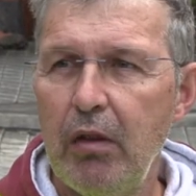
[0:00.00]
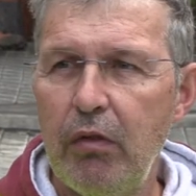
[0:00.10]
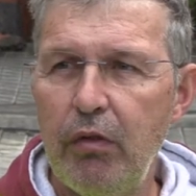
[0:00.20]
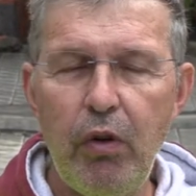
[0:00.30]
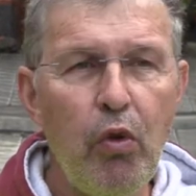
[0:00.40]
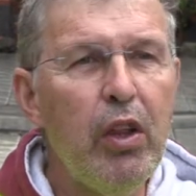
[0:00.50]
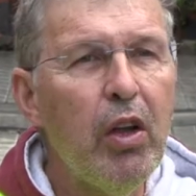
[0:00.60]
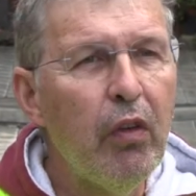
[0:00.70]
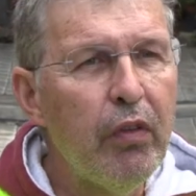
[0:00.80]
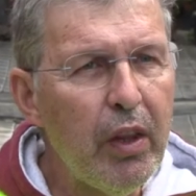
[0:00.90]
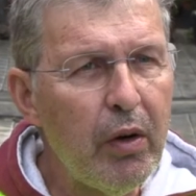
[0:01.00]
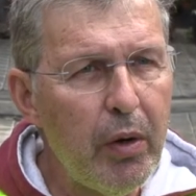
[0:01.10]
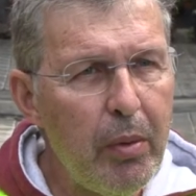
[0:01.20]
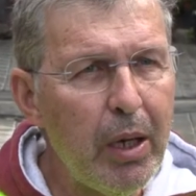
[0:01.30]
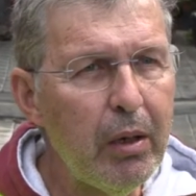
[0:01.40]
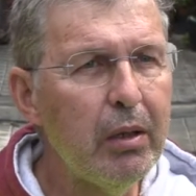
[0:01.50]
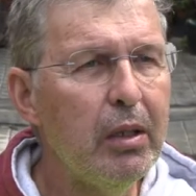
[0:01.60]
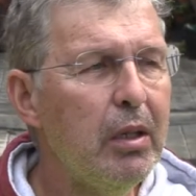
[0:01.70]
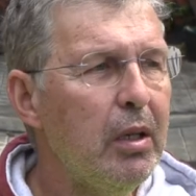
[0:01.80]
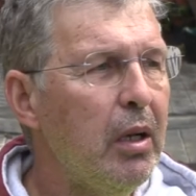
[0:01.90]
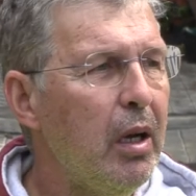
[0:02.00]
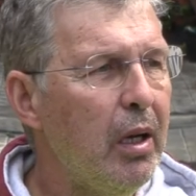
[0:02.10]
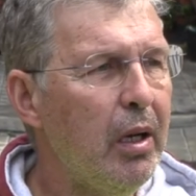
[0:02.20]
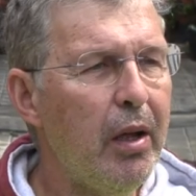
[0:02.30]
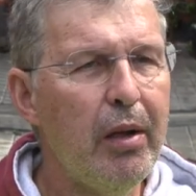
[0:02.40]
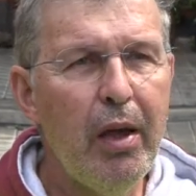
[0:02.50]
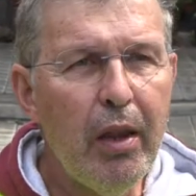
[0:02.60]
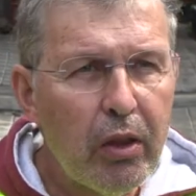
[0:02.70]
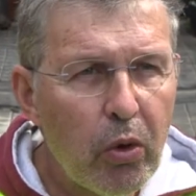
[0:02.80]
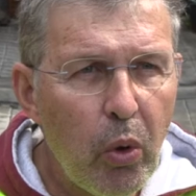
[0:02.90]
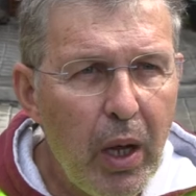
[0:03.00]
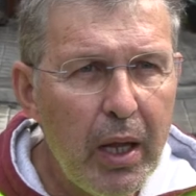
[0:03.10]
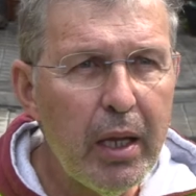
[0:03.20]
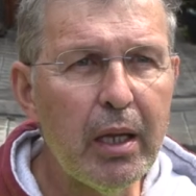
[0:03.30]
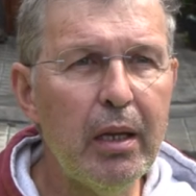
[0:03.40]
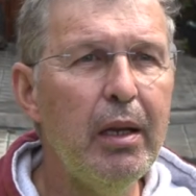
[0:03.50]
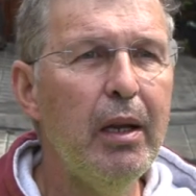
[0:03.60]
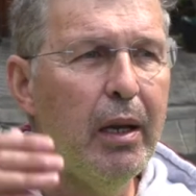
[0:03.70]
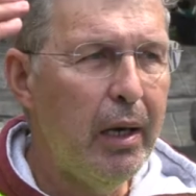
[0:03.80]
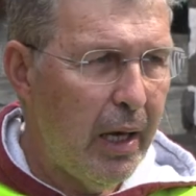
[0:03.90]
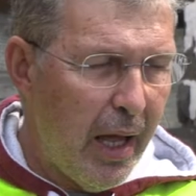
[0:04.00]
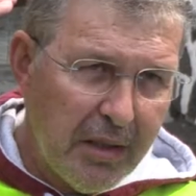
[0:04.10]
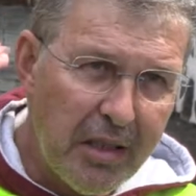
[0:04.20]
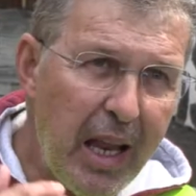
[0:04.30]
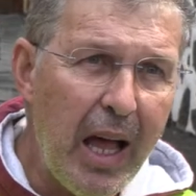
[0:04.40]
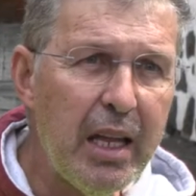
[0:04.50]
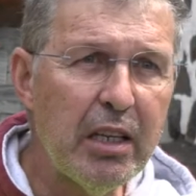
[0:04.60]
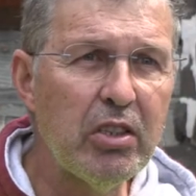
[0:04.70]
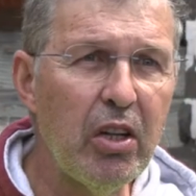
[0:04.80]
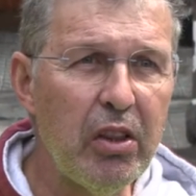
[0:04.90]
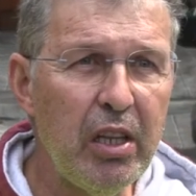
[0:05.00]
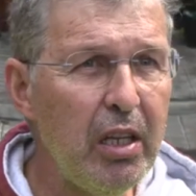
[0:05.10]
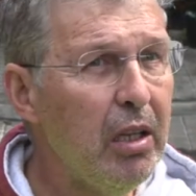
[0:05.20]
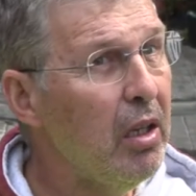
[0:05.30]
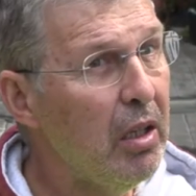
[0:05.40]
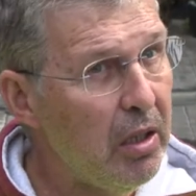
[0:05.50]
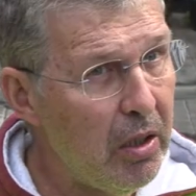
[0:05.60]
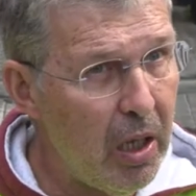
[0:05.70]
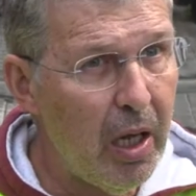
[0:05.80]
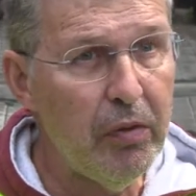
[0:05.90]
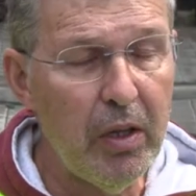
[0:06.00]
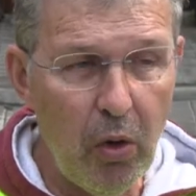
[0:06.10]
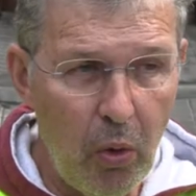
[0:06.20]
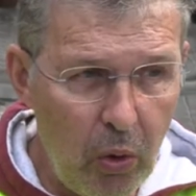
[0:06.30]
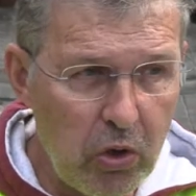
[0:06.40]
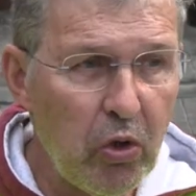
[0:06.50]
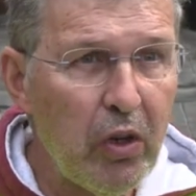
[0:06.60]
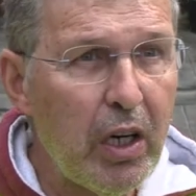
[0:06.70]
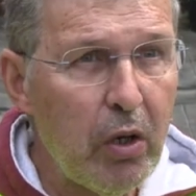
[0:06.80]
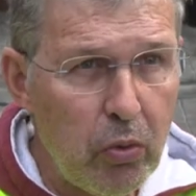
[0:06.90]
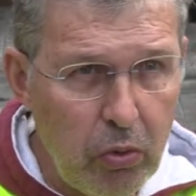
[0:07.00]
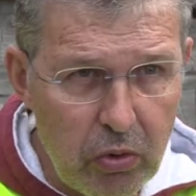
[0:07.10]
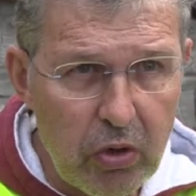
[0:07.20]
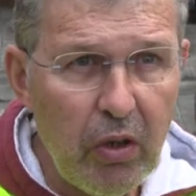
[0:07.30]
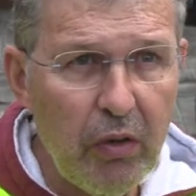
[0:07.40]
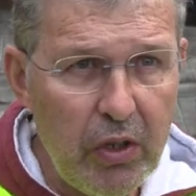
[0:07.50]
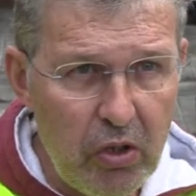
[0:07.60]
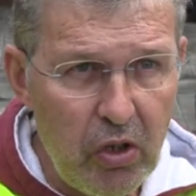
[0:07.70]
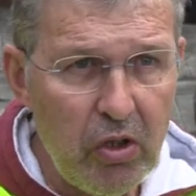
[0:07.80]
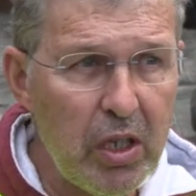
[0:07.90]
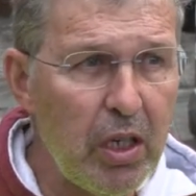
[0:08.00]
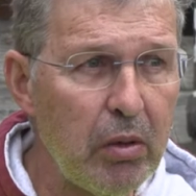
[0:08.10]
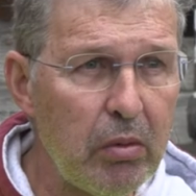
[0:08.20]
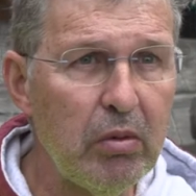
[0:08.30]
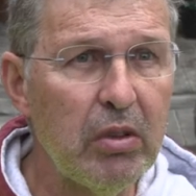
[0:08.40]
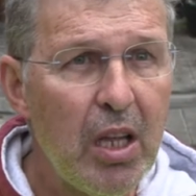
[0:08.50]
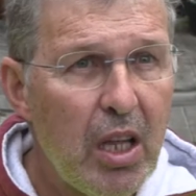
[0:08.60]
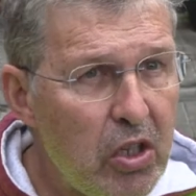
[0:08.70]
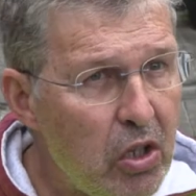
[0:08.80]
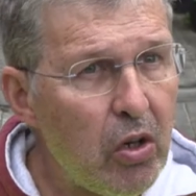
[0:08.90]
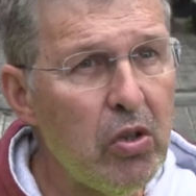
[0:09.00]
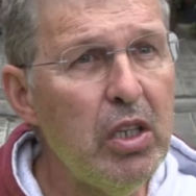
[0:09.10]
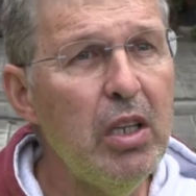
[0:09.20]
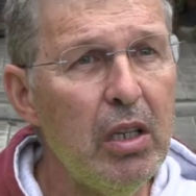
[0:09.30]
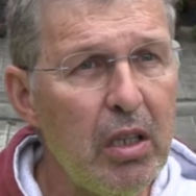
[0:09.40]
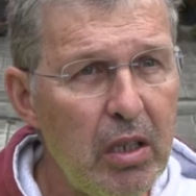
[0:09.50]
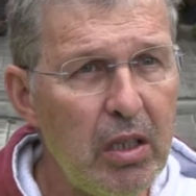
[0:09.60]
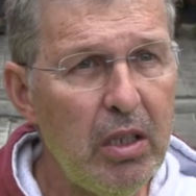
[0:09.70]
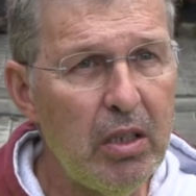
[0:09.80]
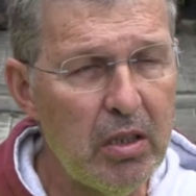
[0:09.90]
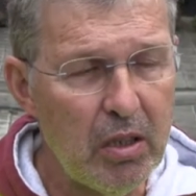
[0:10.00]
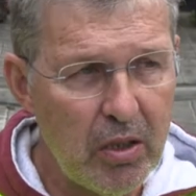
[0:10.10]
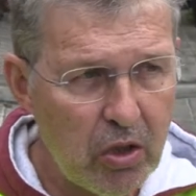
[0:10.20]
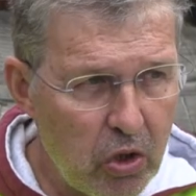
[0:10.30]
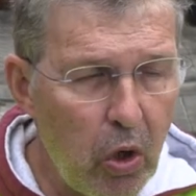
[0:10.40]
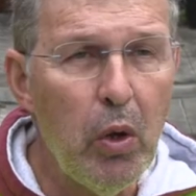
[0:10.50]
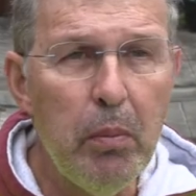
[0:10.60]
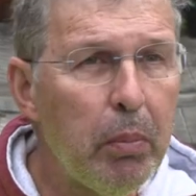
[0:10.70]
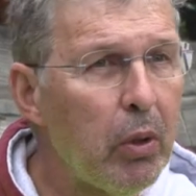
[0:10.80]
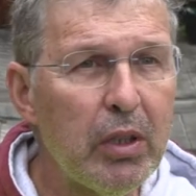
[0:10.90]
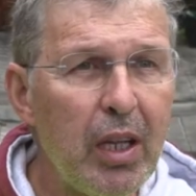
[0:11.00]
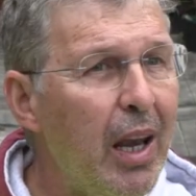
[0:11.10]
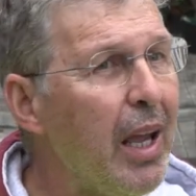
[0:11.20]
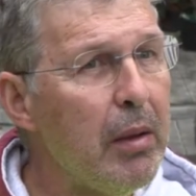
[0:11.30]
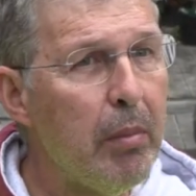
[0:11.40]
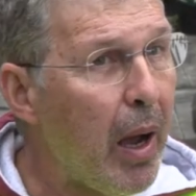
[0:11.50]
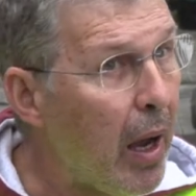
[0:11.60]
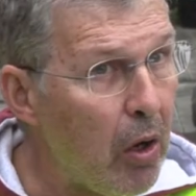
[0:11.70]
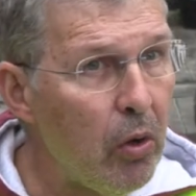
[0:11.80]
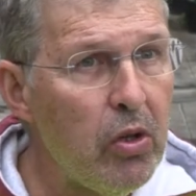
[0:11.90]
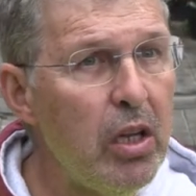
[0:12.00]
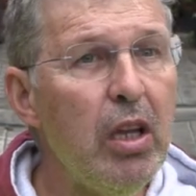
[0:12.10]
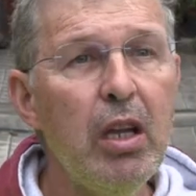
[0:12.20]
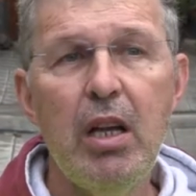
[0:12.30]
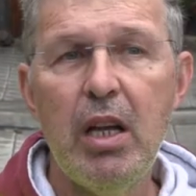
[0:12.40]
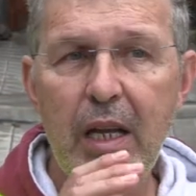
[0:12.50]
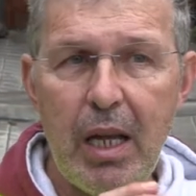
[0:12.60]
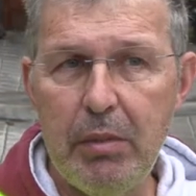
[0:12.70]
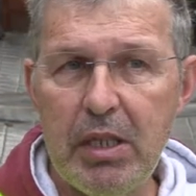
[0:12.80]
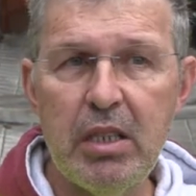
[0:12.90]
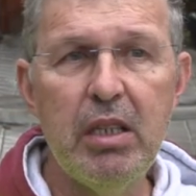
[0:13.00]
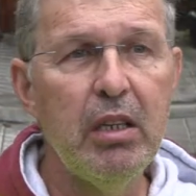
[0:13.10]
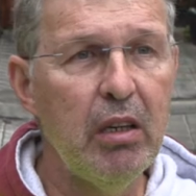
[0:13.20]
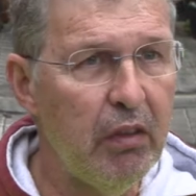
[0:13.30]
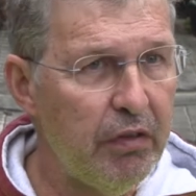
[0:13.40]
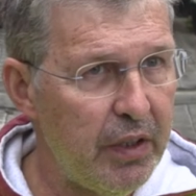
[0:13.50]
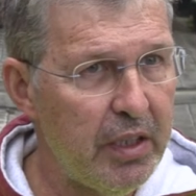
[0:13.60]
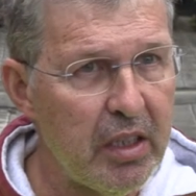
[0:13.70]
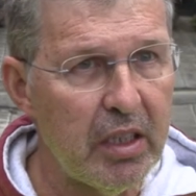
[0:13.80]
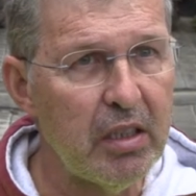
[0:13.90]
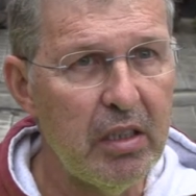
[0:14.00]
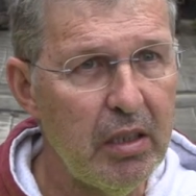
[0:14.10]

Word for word: flooding of the river, uh, earthquake, landslide, and something, and also the recourse of the geological recourse. Geology is so important like biology, chemistry, physics.